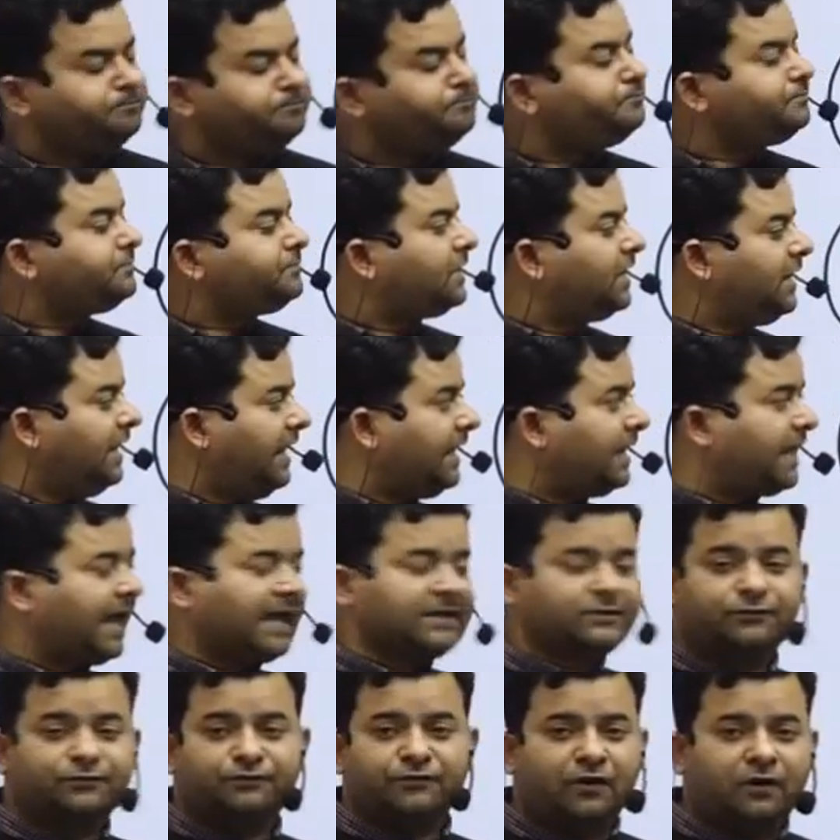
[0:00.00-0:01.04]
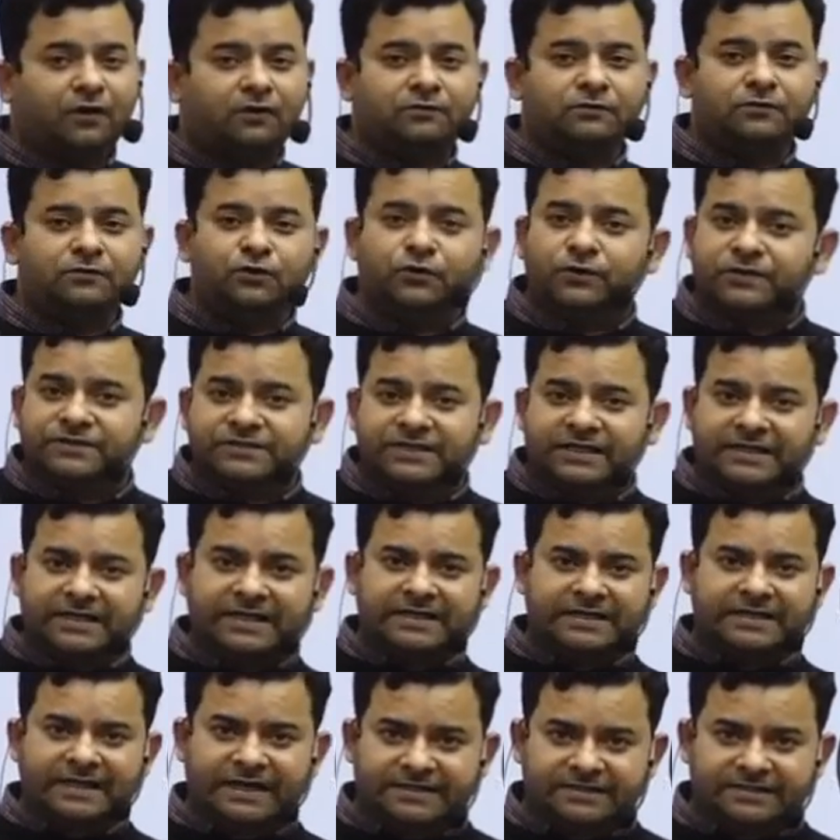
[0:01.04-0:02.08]
Like as of now, USA
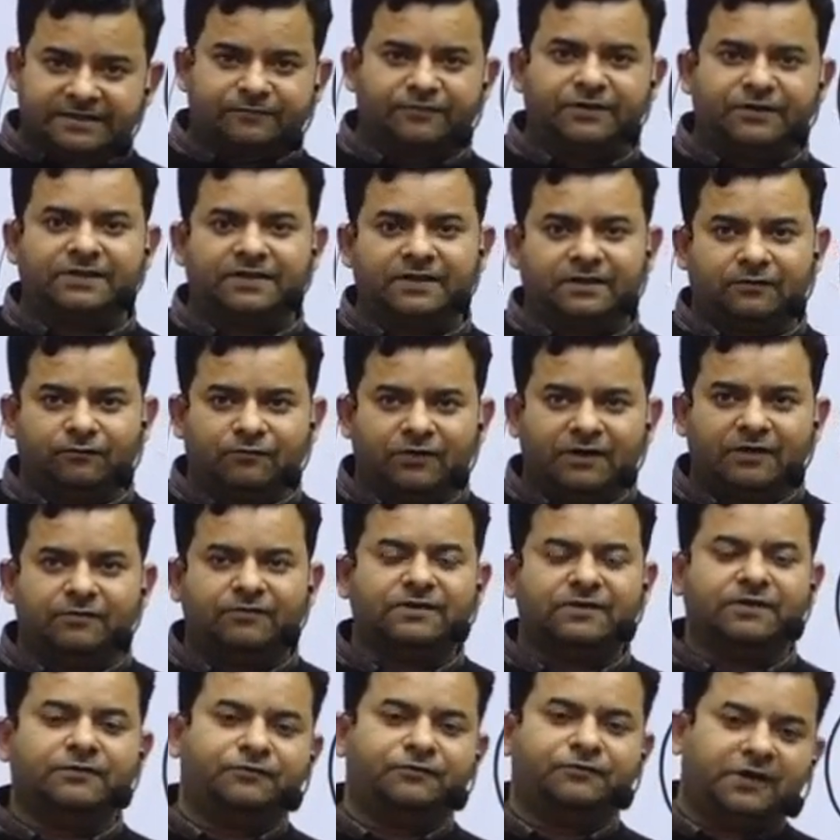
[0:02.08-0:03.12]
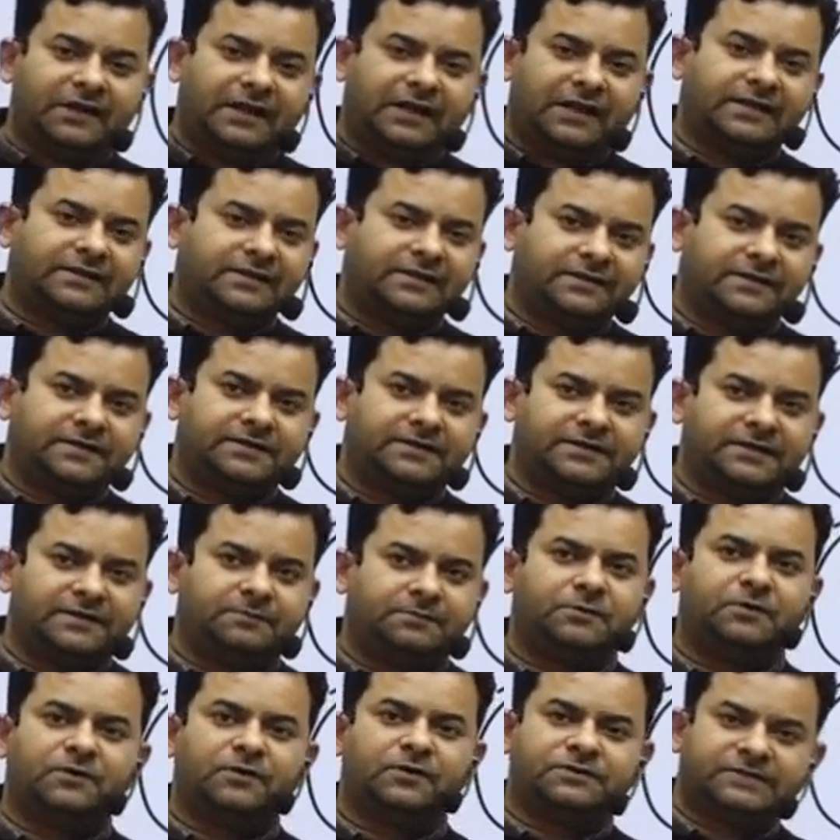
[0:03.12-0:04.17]
dictates everything. Whenever they feel like they dictate,
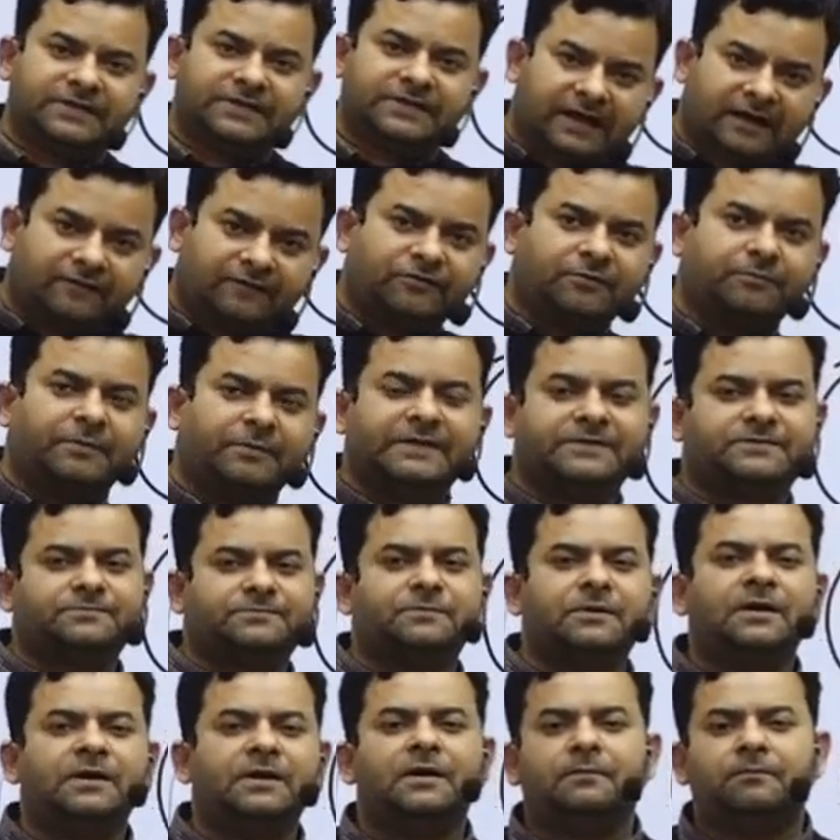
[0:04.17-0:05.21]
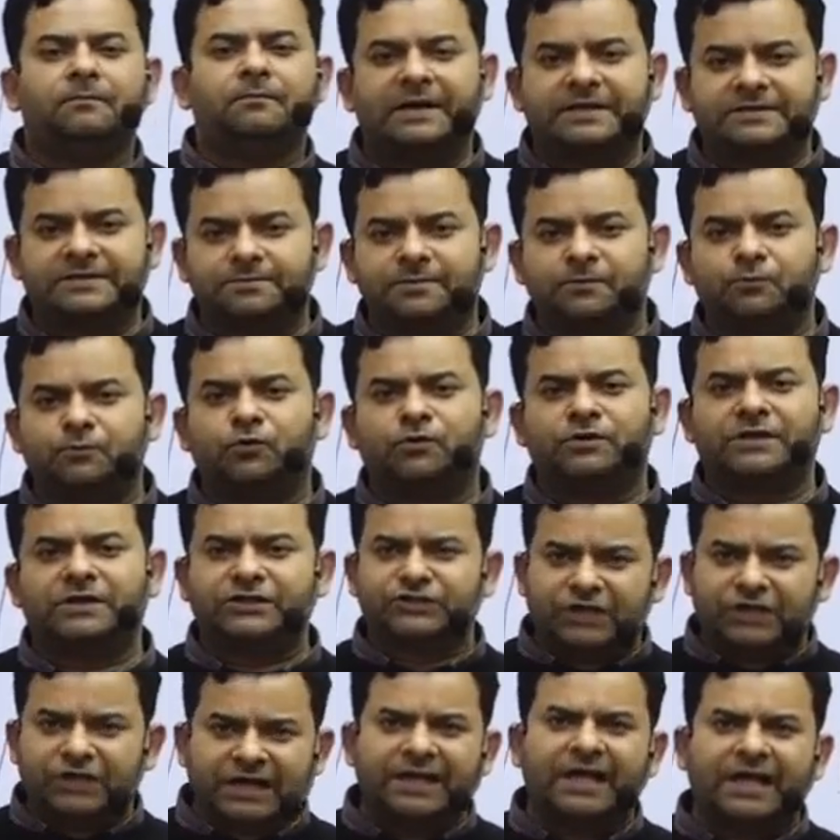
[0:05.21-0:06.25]
because they have the maximum quota.
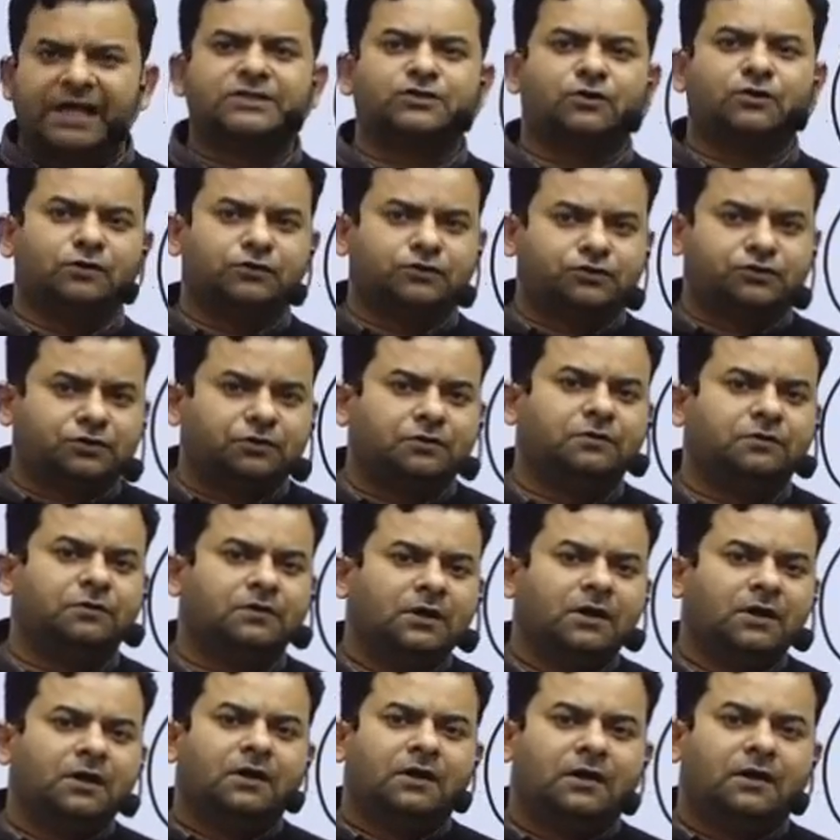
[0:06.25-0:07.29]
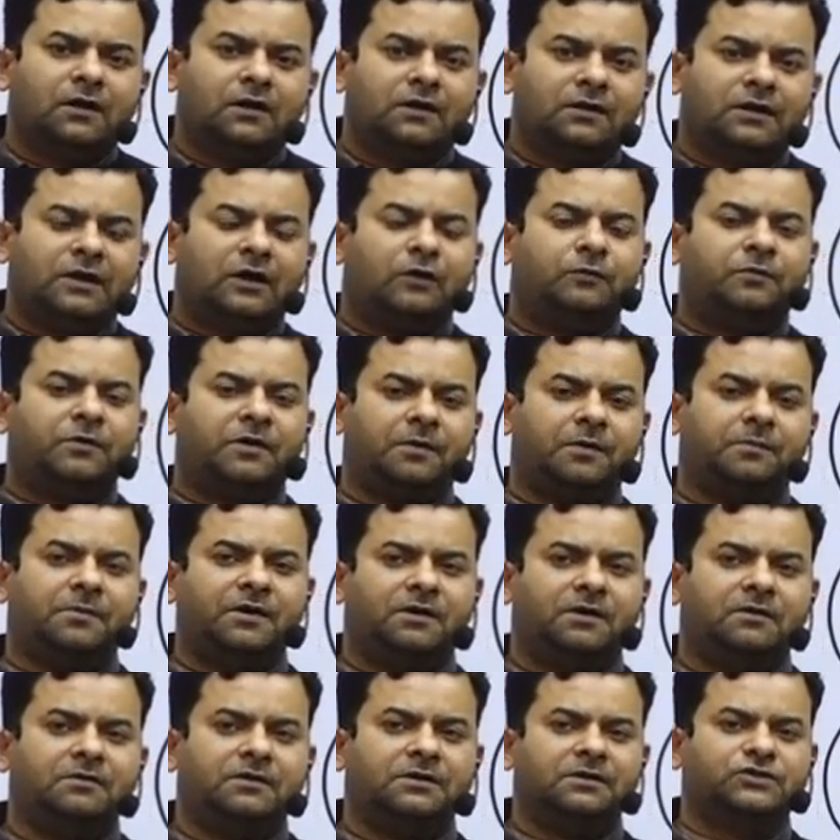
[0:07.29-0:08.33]
China is also now
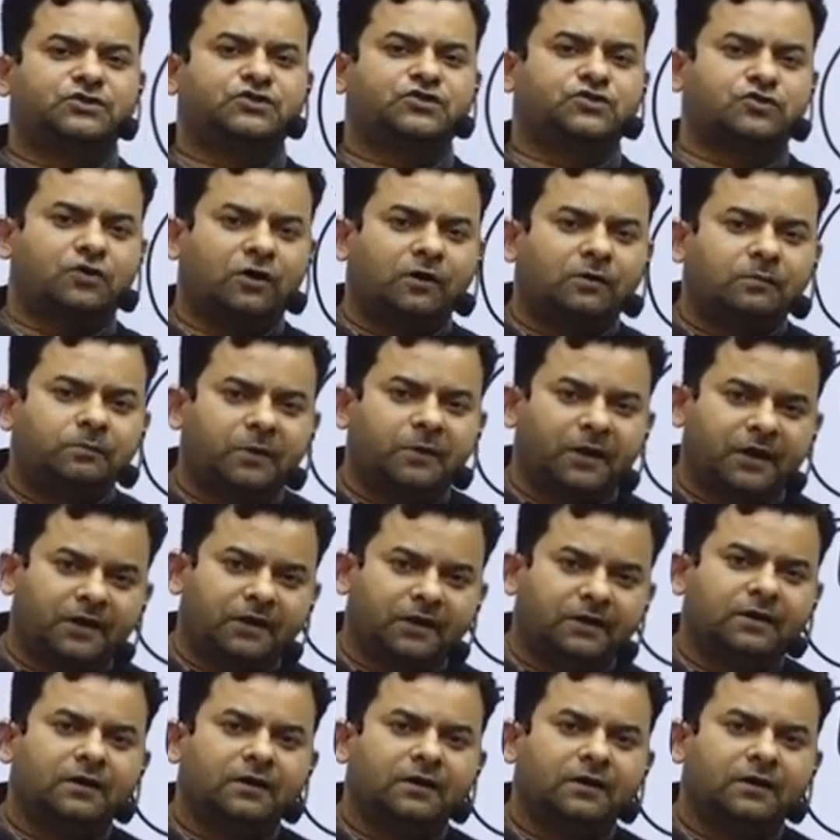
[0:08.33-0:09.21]
becoming a strong player.